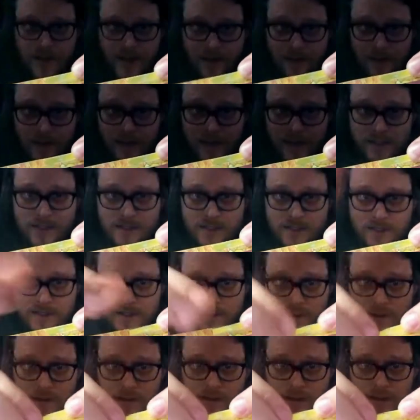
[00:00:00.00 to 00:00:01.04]
that
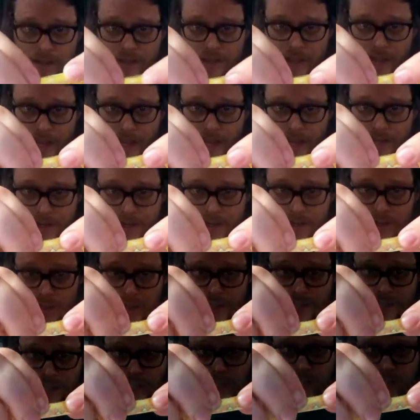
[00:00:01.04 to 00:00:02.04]
means that it's